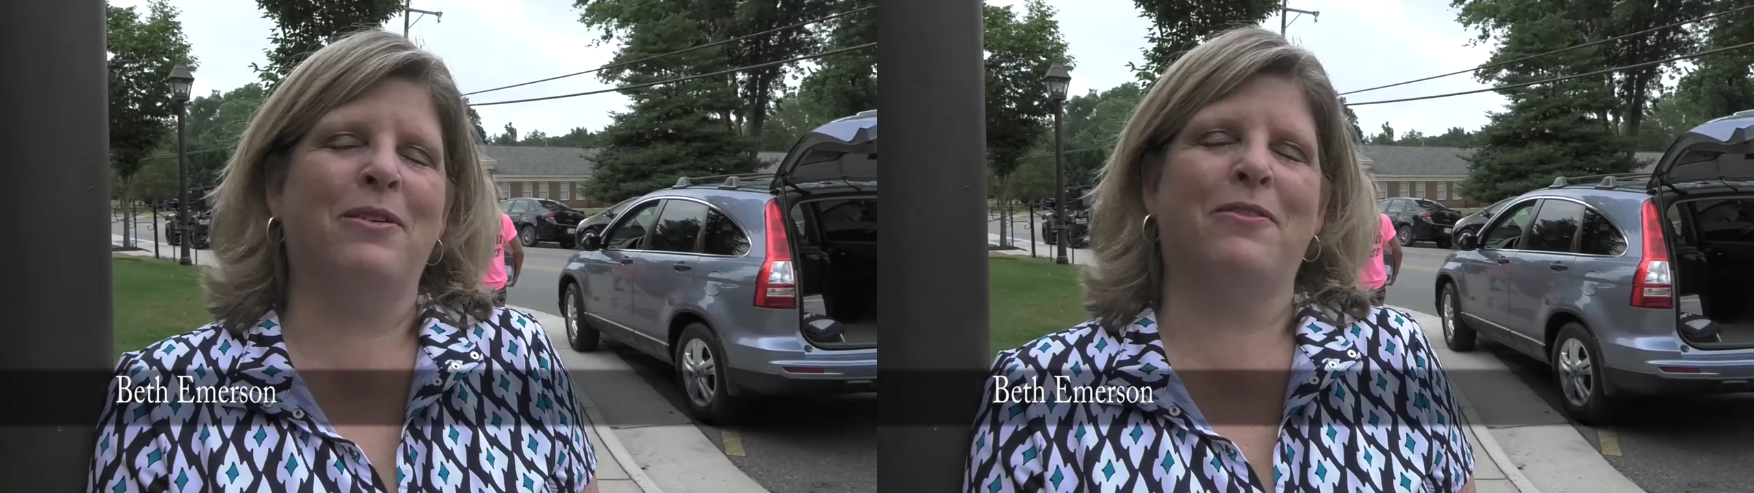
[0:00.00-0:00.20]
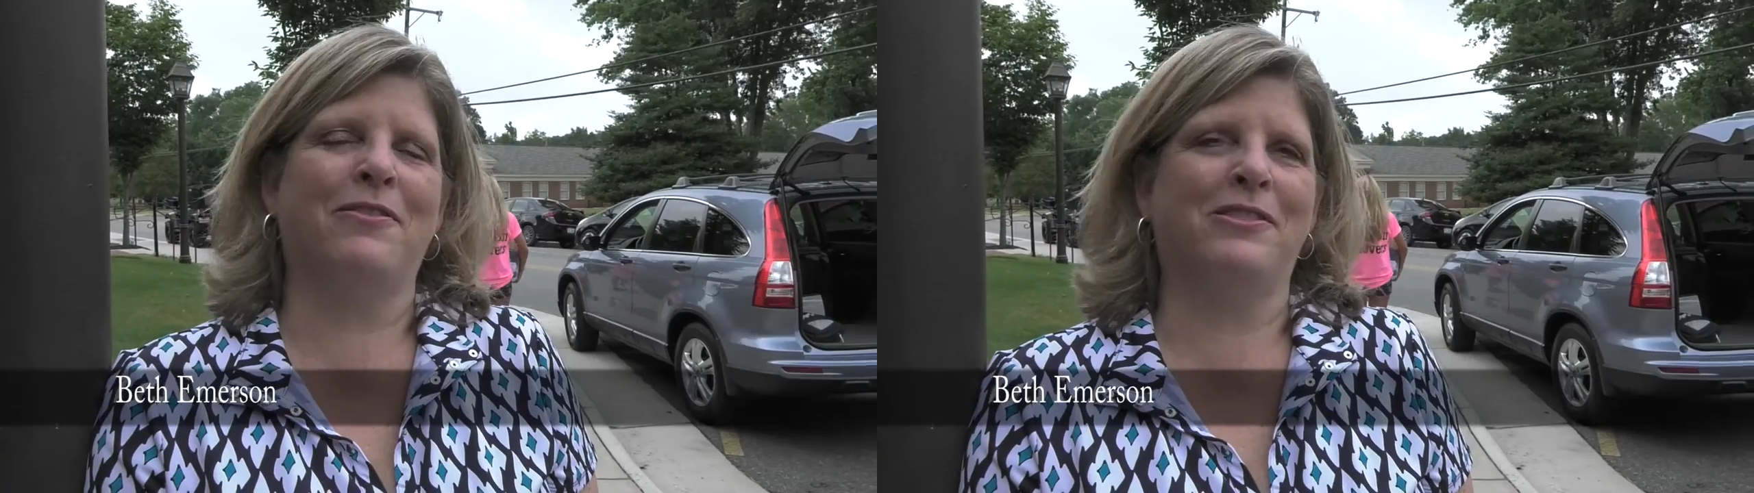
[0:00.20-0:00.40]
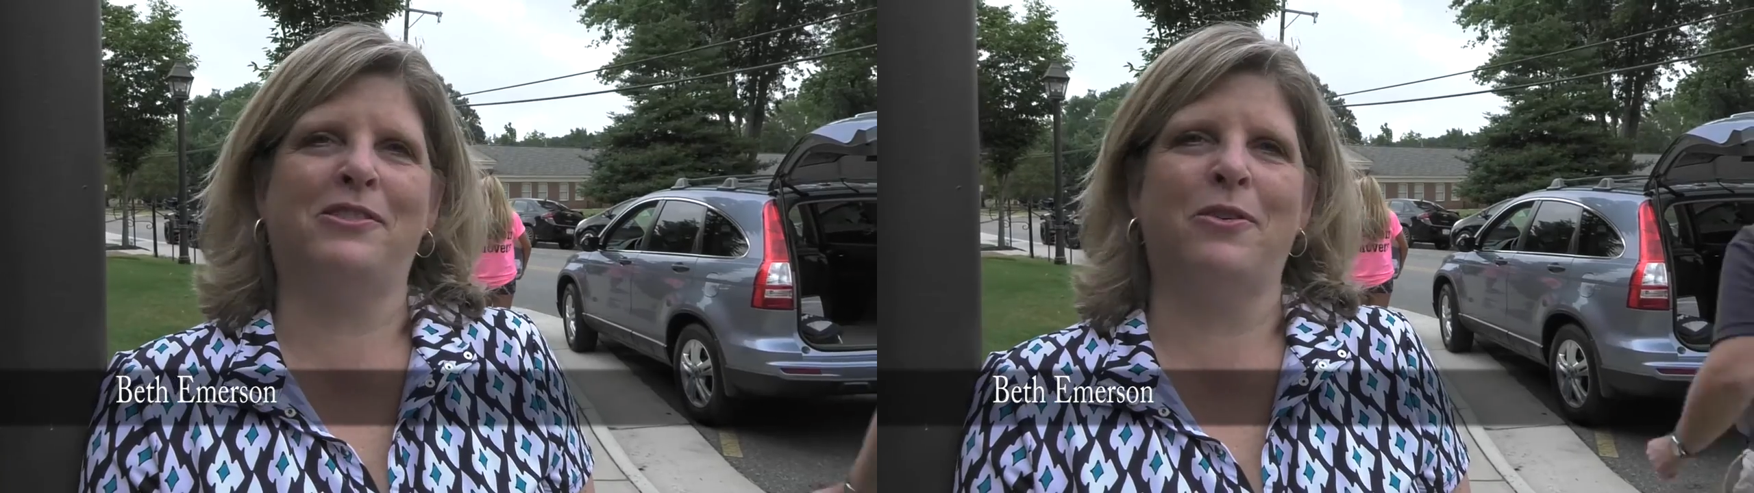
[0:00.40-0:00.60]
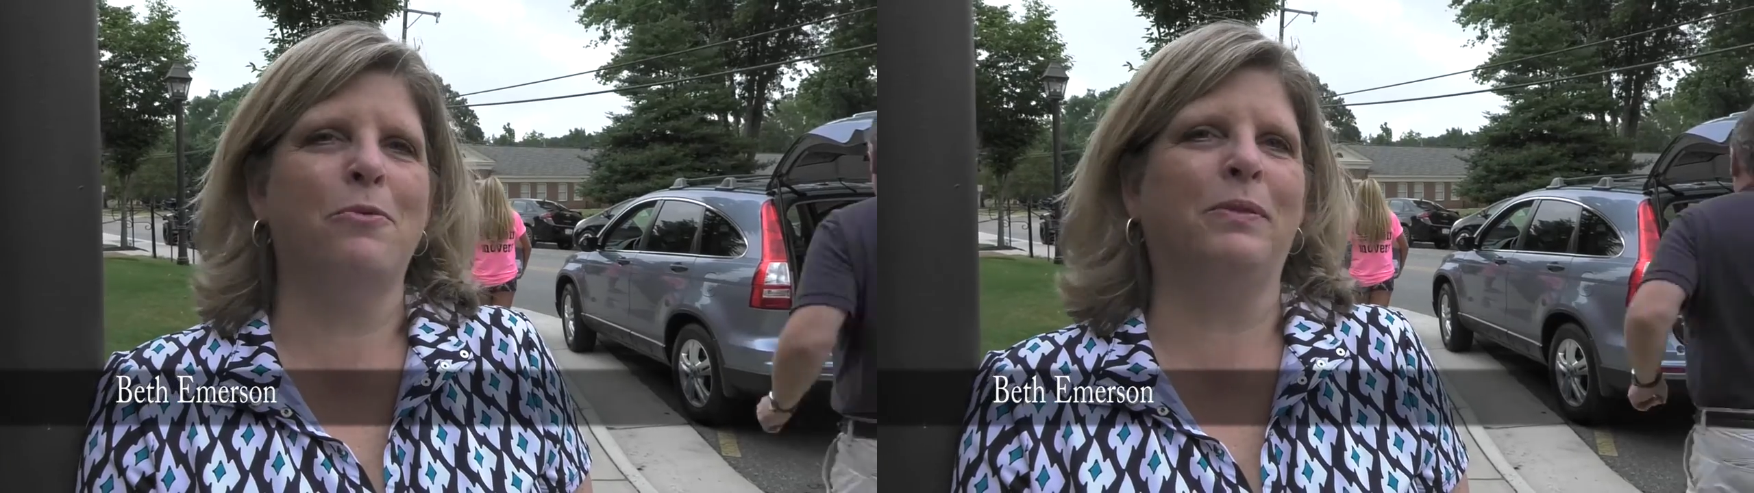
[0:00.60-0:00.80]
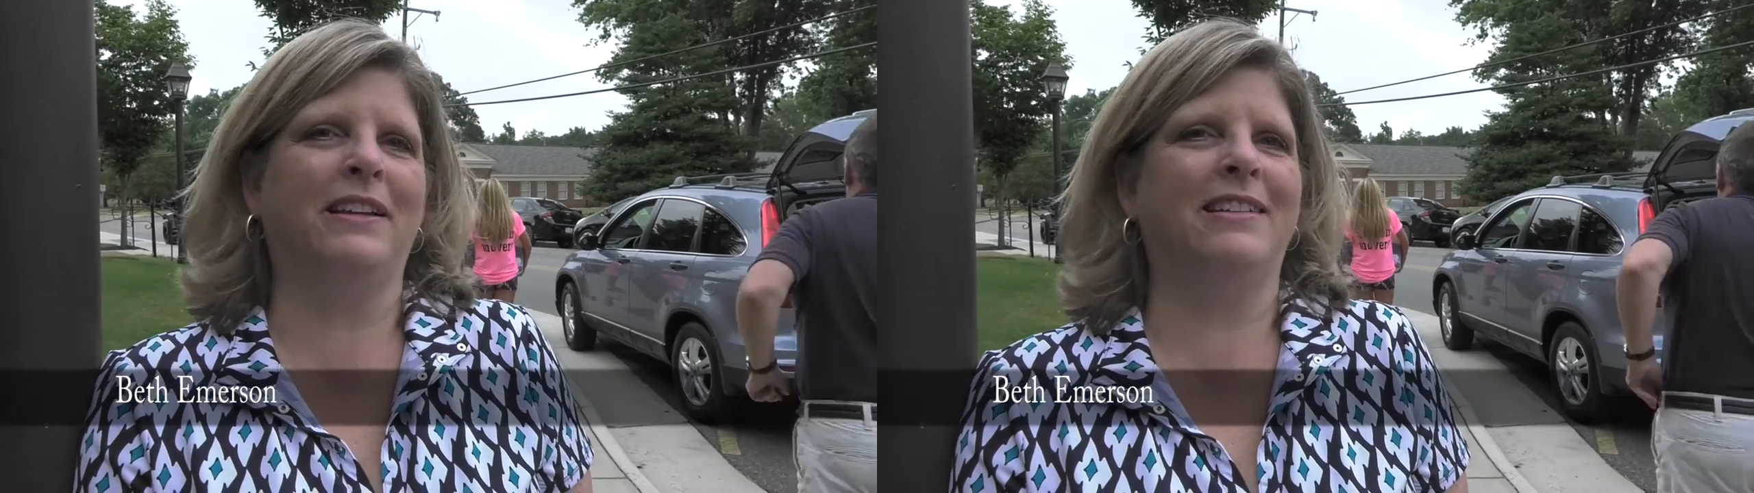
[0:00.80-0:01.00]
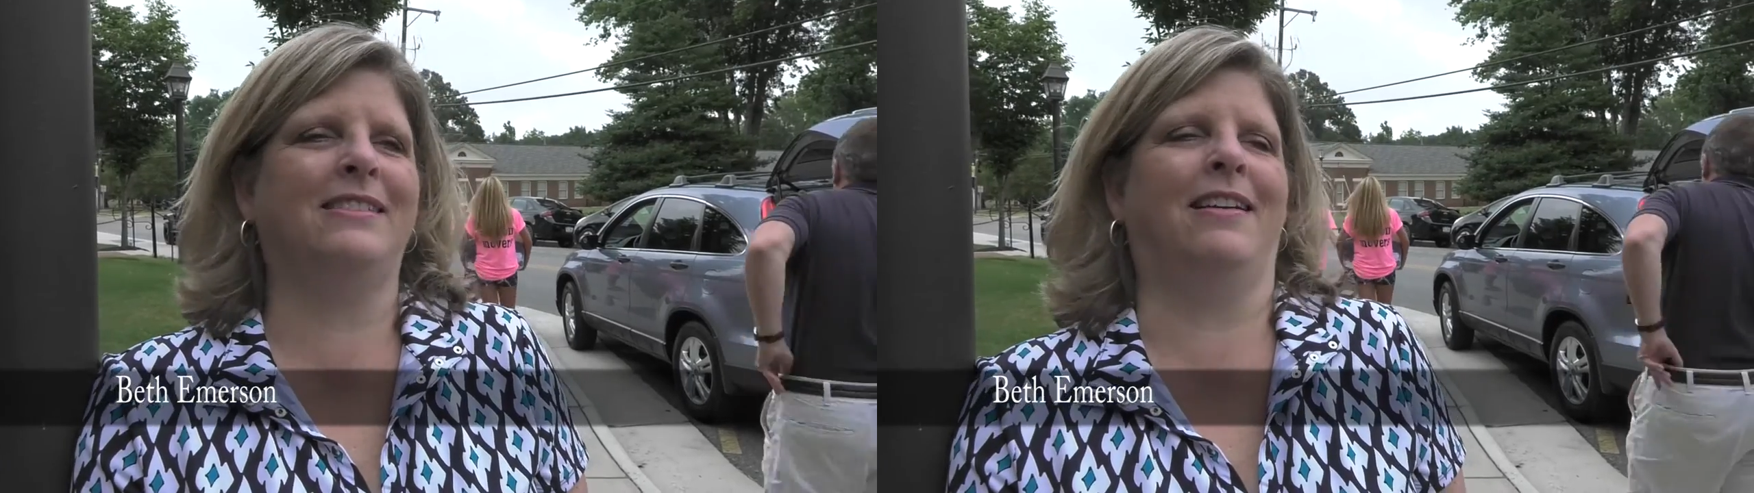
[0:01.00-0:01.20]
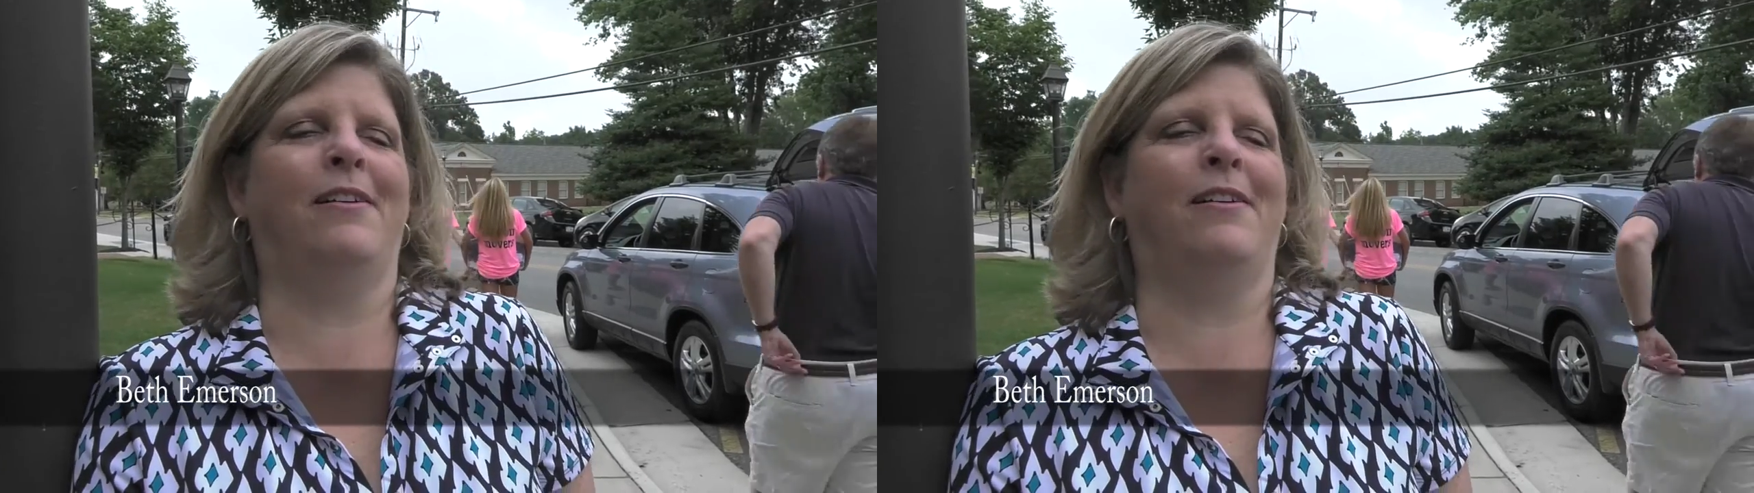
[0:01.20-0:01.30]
We're so pleased.